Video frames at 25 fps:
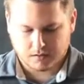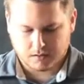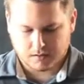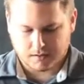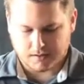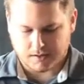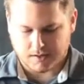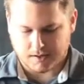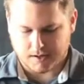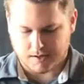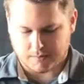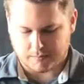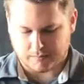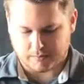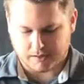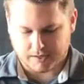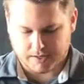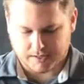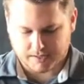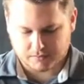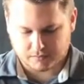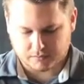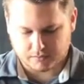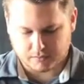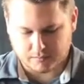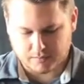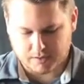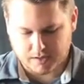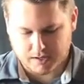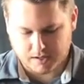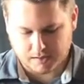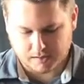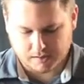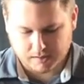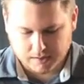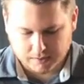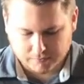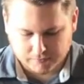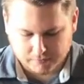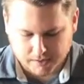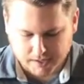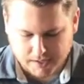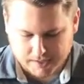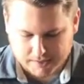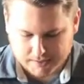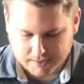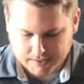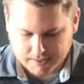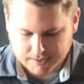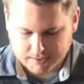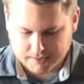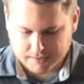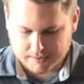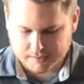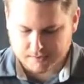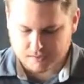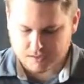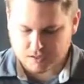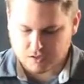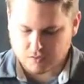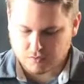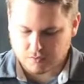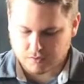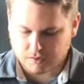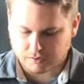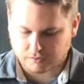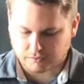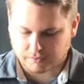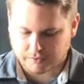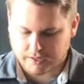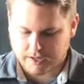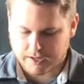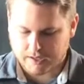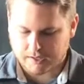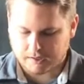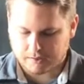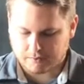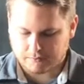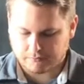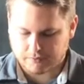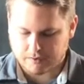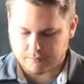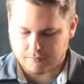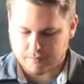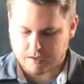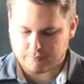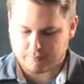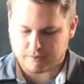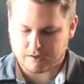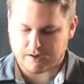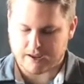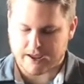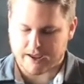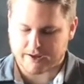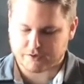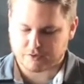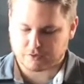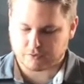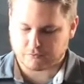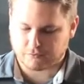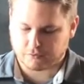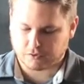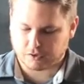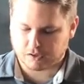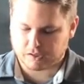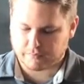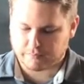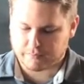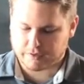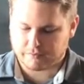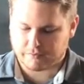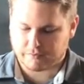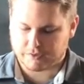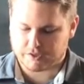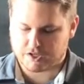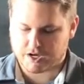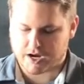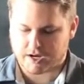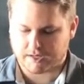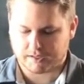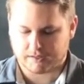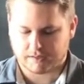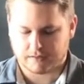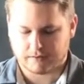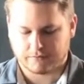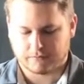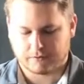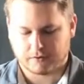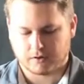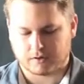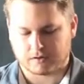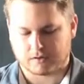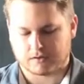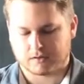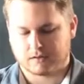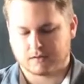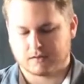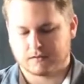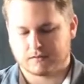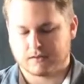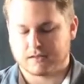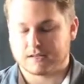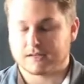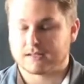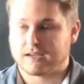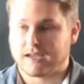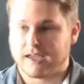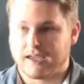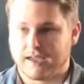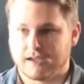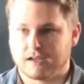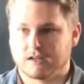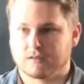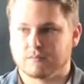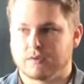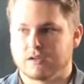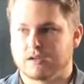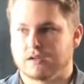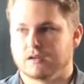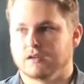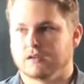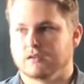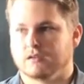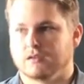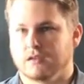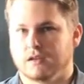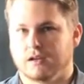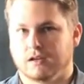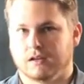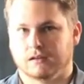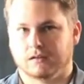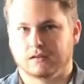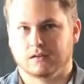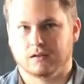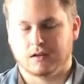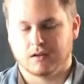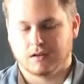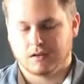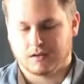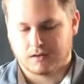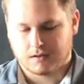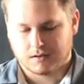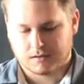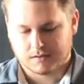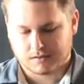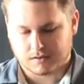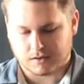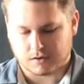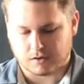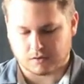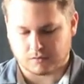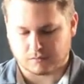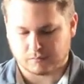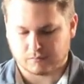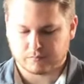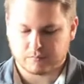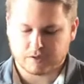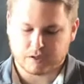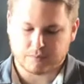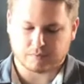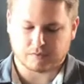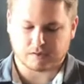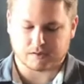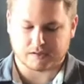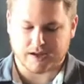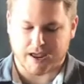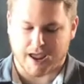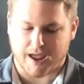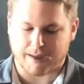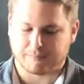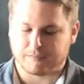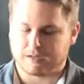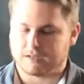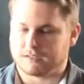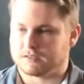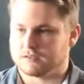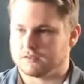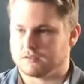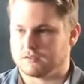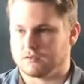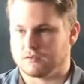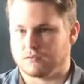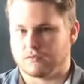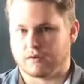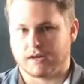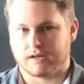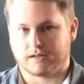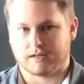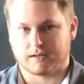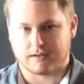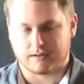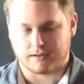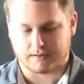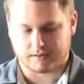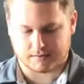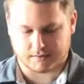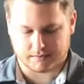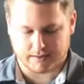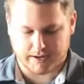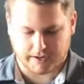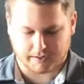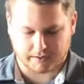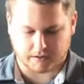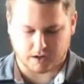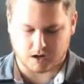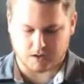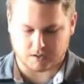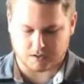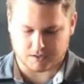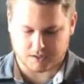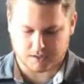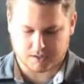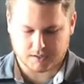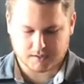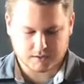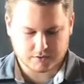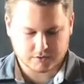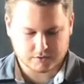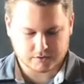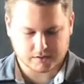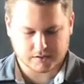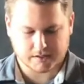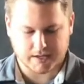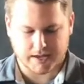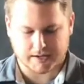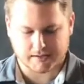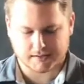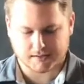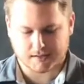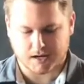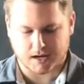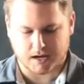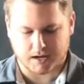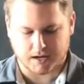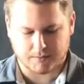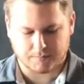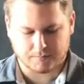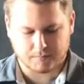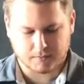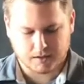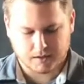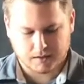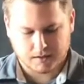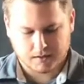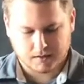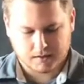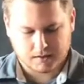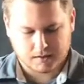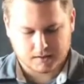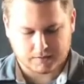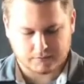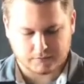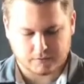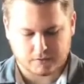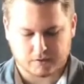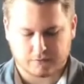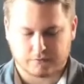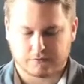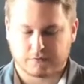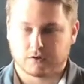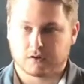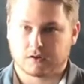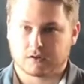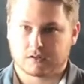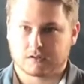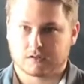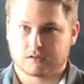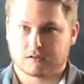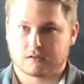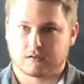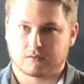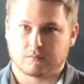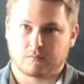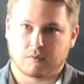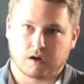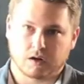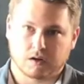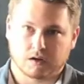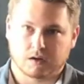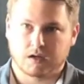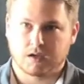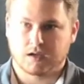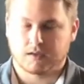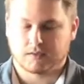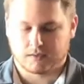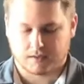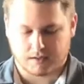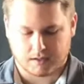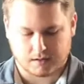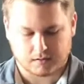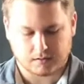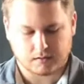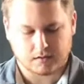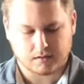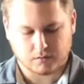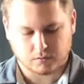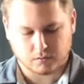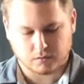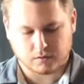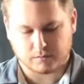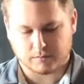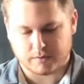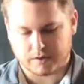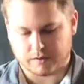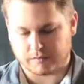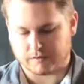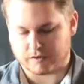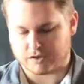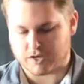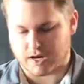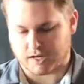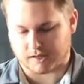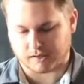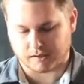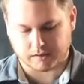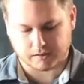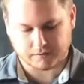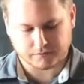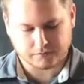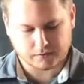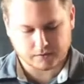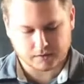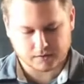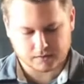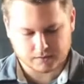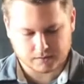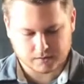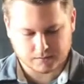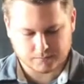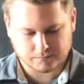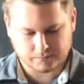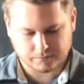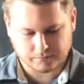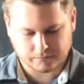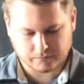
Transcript: The next one being, if an idea is new and creative, it may be natural for it to be rejected at first. This can be a good thing. So people adapting to new ideas and technology, it usually takes time. And if you're the first to the market, then it will be rejected at first.